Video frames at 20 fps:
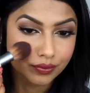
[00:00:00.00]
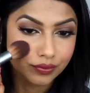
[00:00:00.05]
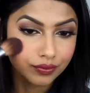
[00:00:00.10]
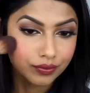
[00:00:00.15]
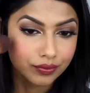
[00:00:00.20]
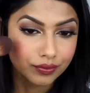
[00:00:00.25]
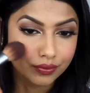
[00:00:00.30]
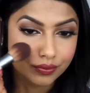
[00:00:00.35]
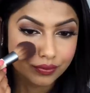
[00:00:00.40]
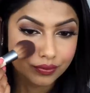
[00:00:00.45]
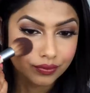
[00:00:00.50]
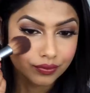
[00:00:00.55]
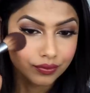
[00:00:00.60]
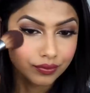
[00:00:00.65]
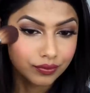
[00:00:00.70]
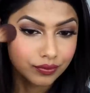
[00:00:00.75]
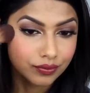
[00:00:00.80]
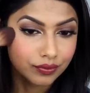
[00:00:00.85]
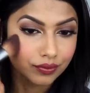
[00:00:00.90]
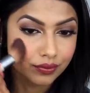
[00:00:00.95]
warm,
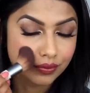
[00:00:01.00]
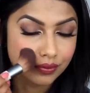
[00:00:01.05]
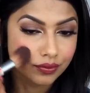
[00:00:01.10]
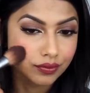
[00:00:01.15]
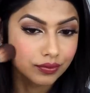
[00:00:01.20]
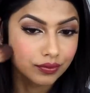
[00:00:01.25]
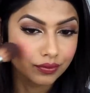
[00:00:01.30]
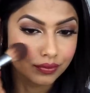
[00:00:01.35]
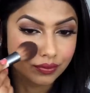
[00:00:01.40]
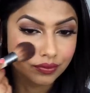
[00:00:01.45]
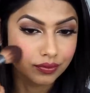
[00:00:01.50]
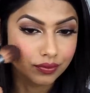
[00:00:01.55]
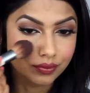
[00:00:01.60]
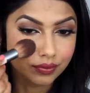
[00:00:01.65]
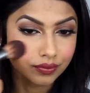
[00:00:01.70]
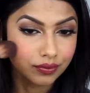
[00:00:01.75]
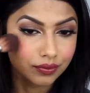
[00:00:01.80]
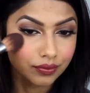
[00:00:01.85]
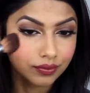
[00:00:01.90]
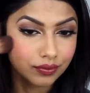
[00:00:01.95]
corally
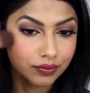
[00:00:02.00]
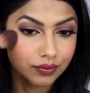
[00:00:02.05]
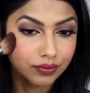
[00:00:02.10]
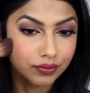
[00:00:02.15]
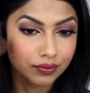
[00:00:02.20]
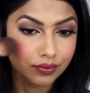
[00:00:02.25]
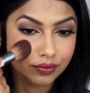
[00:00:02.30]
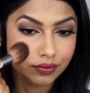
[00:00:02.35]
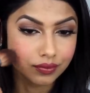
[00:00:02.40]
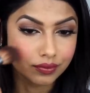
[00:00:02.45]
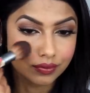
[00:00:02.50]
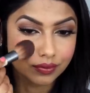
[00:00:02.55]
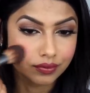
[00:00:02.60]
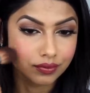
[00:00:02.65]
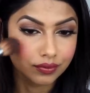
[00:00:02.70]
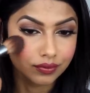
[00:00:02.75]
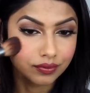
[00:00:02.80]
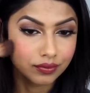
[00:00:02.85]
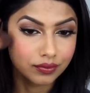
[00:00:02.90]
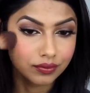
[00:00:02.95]
blush, I think this is
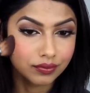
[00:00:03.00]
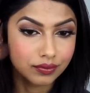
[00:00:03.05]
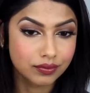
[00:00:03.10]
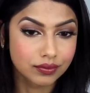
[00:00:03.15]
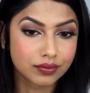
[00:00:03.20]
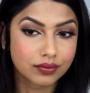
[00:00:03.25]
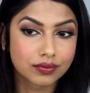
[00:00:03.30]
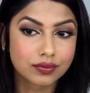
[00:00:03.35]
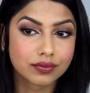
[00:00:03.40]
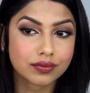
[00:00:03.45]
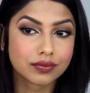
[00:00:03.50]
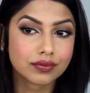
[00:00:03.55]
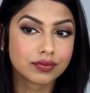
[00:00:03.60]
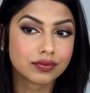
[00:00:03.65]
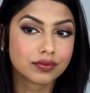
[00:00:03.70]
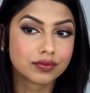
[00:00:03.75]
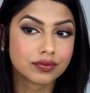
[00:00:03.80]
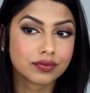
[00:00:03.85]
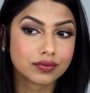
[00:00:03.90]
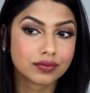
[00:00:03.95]
the way to go.
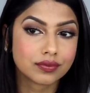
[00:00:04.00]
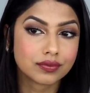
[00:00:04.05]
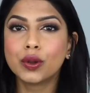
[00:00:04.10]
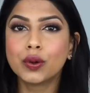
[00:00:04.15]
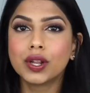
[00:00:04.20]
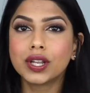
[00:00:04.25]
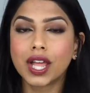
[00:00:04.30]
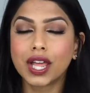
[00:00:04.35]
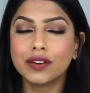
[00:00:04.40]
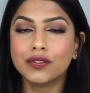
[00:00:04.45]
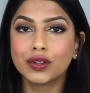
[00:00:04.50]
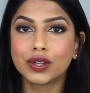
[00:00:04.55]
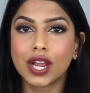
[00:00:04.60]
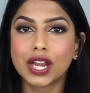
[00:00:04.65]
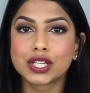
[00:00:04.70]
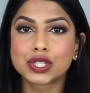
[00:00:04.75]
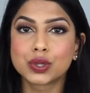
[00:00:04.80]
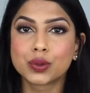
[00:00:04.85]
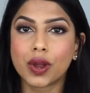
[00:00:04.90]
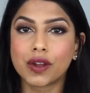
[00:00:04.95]
Now I know a lot of you
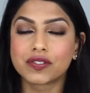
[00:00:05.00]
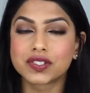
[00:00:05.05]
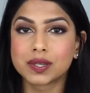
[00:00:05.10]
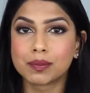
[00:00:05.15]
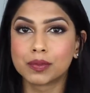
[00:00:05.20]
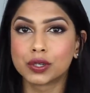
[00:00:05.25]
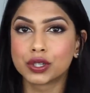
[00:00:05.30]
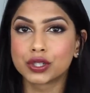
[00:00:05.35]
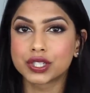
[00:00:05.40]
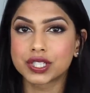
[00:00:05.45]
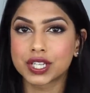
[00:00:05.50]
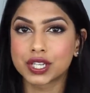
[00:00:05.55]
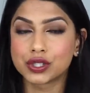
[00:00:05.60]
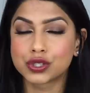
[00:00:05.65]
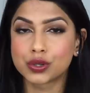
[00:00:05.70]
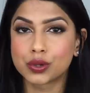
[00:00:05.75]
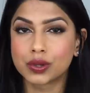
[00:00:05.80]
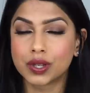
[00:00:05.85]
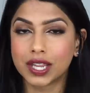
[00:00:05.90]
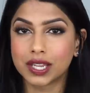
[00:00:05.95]
guys who have similar
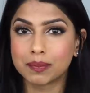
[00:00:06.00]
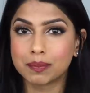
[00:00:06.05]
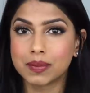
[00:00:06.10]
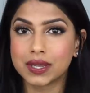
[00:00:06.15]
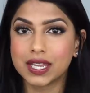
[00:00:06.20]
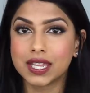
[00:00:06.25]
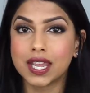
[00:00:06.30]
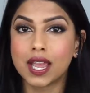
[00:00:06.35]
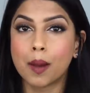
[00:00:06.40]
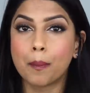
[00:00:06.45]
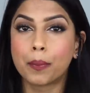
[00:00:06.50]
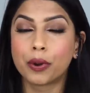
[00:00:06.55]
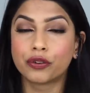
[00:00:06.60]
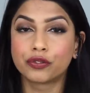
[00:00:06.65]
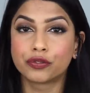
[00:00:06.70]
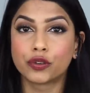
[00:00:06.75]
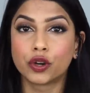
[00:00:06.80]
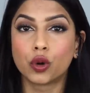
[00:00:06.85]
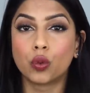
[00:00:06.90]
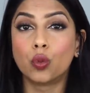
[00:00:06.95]
skin tone like me
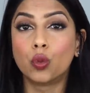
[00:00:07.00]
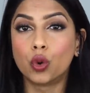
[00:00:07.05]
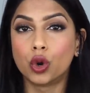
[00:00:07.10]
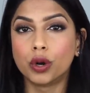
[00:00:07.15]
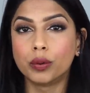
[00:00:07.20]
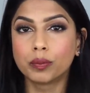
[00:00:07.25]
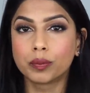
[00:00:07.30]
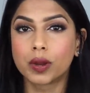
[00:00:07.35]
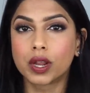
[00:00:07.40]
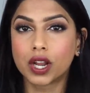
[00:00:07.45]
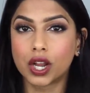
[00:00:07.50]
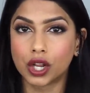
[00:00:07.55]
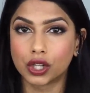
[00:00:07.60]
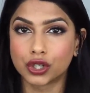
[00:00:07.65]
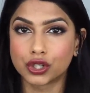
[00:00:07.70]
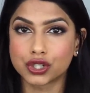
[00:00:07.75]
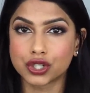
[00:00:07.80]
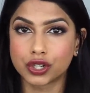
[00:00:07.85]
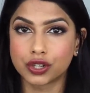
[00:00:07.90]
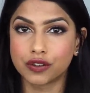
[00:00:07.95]
prefer warm
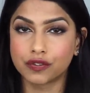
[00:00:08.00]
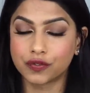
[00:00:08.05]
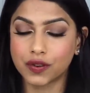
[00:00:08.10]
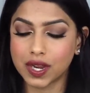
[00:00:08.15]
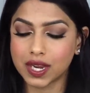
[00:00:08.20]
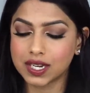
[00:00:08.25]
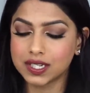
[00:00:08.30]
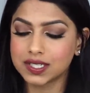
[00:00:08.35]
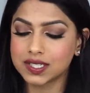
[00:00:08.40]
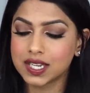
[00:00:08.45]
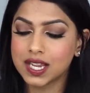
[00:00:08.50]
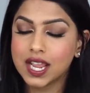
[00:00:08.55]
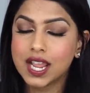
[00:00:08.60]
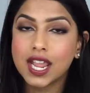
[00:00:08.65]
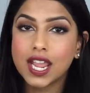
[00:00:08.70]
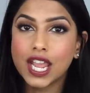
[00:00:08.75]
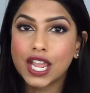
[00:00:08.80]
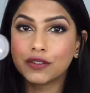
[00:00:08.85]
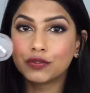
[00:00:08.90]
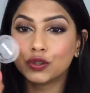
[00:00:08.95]
colors on your face.
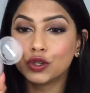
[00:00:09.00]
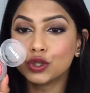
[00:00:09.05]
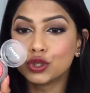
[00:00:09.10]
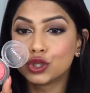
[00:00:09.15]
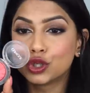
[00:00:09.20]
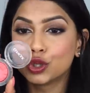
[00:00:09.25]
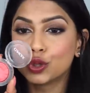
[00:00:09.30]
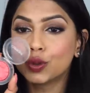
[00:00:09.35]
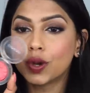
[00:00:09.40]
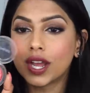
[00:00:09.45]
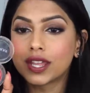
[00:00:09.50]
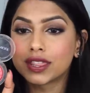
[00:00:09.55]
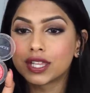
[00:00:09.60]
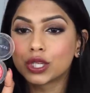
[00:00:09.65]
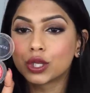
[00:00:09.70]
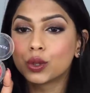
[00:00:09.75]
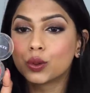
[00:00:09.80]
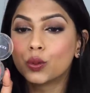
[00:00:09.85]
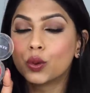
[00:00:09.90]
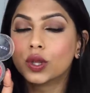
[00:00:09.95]
If you do, I
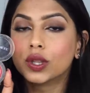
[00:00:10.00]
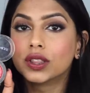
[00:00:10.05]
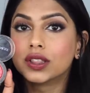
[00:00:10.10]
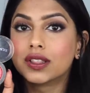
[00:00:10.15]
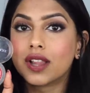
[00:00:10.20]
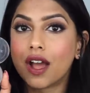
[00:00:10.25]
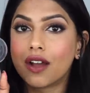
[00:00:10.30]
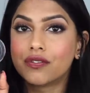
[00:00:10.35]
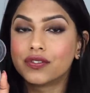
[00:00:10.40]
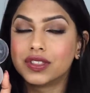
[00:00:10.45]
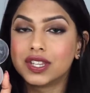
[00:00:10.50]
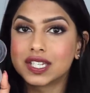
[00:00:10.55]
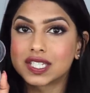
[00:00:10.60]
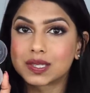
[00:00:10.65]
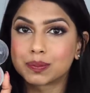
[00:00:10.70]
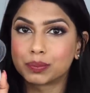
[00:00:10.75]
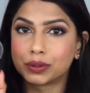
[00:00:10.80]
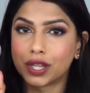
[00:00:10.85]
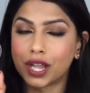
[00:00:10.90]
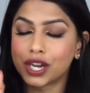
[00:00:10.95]
think you will love
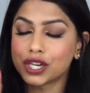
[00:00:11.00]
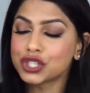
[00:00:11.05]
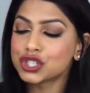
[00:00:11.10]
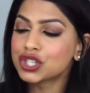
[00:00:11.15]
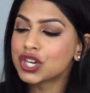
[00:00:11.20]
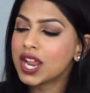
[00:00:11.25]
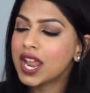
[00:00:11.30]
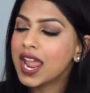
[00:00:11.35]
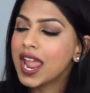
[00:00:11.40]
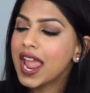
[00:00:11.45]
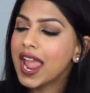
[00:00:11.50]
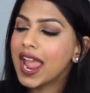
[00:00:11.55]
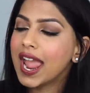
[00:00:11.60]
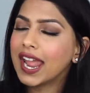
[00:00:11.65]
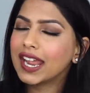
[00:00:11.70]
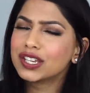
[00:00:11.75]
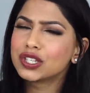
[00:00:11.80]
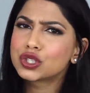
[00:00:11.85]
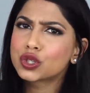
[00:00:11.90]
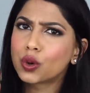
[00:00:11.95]
this blush.
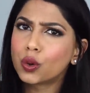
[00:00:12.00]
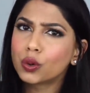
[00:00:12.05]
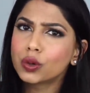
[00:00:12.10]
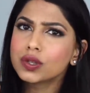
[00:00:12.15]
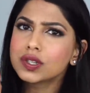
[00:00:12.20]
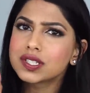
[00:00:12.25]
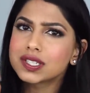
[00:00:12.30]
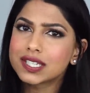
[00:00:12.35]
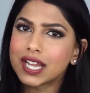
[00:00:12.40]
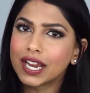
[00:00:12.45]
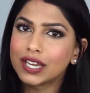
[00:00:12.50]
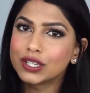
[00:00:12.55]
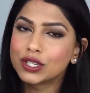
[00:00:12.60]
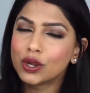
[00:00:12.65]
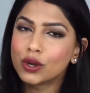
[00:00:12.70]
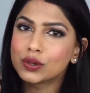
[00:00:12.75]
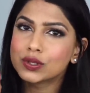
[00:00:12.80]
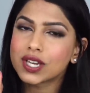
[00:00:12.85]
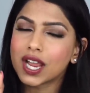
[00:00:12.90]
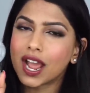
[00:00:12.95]
And total side
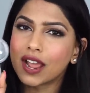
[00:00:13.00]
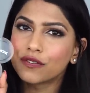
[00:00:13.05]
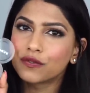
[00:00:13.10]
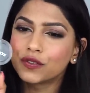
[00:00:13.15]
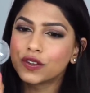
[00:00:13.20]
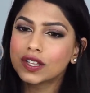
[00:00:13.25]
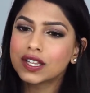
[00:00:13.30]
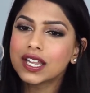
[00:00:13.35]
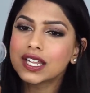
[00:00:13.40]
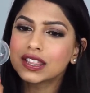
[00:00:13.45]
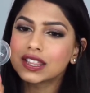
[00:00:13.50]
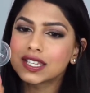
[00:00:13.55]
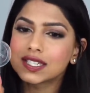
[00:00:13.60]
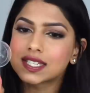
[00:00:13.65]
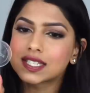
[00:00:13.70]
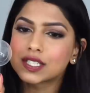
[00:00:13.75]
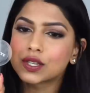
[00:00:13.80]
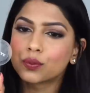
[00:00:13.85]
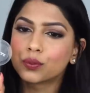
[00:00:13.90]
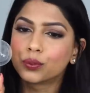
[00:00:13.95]
note, I feel like
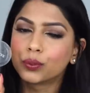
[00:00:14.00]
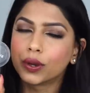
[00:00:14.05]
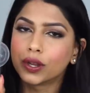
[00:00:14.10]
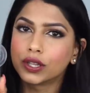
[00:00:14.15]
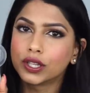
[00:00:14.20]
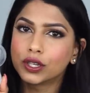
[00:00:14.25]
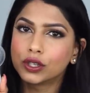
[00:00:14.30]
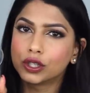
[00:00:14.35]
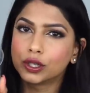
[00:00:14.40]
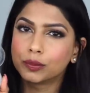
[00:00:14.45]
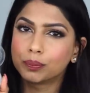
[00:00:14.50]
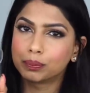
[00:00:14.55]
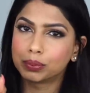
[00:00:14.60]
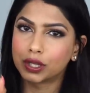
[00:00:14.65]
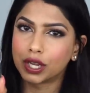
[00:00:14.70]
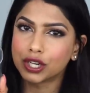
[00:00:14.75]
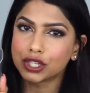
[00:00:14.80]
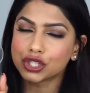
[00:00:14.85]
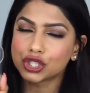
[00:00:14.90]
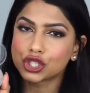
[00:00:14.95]
this is a really good
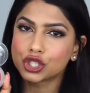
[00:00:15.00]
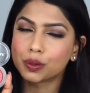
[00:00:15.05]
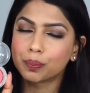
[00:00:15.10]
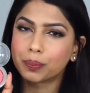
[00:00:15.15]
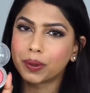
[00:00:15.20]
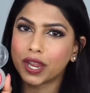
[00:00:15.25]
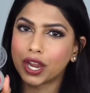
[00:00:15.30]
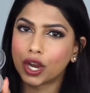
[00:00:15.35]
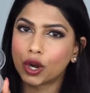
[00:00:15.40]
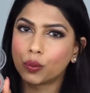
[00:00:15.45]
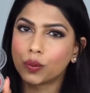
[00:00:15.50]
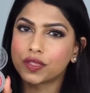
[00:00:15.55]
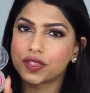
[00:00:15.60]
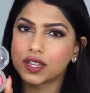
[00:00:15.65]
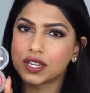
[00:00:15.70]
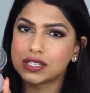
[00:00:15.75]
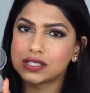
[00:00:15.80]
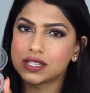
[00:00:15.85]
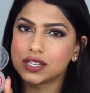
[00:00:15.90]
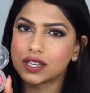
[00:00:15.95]
blush to pair
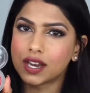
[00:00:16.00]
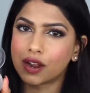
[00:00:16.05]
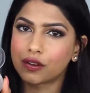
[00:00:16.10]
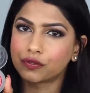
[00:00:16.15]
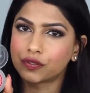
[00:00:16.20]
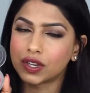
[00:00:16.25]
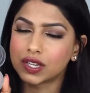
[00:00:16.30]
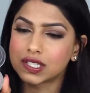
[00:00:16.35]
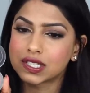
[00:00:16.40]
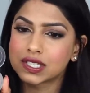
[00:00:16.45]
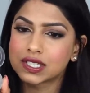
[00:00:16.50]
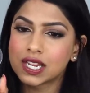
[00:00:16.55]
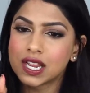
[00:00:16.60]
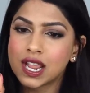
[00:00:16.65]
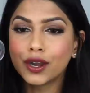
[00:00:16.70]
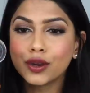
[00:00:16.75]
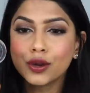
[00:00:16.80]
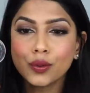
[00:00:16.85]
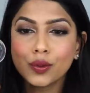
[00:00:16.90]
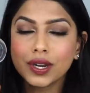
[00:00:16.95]
with Indian outfits.
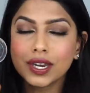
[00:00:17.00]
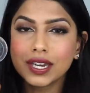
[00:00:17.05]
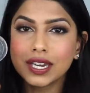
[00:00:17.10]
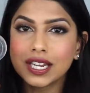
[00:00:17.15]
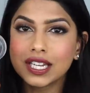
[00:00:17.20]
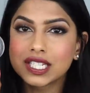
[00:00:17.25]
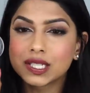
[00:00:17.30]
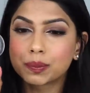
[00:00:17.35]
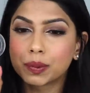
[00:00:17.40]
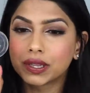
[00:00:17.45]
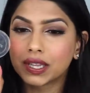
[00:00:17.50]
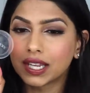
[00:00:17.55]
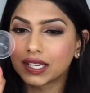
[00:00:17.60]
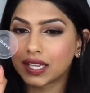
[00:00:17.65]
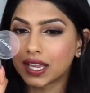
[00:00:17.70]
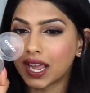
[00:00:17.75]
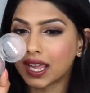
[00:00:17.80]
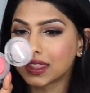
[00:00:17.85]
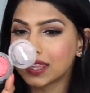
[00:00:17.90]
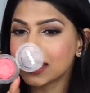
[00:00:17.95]
I don't know what it is, but
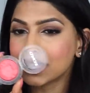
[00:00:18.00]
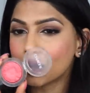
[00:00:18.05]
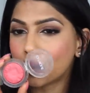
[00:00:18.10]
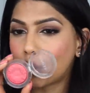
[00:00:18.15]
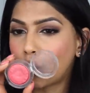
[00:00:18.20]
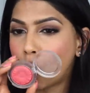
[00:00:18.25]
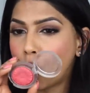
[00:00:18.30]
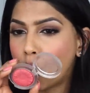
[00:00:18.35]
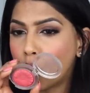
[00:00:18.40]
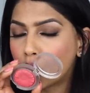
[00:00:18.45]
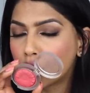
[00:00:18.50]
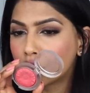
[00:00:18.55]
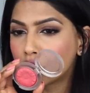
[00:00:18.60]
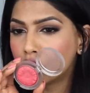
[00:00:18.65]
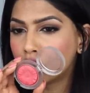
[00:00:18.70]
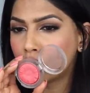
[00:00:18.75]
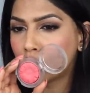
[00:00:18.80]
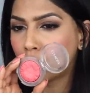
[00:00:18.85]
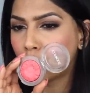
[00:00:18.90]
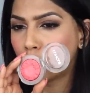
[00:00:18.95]
like I think the
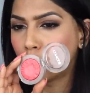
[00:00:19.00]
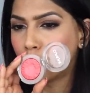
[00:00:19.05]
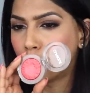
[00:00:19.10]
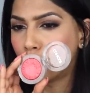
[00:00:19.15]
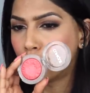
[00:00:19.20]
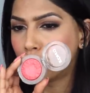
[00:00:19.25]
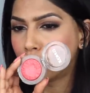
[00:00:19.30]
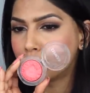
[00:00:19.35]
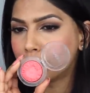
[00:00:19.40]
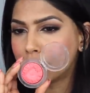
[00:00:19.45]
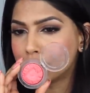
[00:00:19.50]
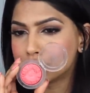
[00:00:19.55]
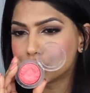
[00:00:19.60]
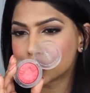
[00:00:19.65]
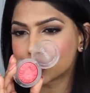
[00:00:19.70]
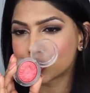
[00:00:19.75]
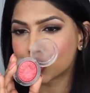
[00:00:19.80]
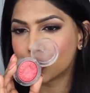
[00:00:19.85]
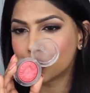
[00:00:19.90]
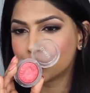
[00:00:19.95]
coral warm
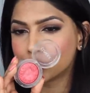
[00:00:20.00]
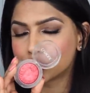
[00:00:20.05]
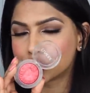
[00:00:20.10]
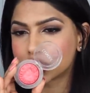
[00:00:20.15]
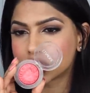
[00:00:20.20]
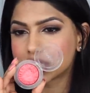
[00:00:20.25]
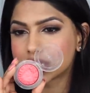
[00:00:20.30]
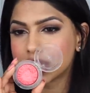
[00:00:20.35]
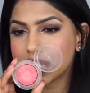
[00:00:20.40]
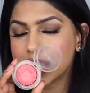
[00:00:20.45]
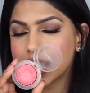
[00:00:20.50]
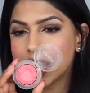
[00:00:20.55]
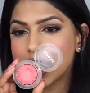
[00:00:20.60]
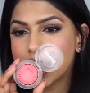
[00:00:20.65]
undertone just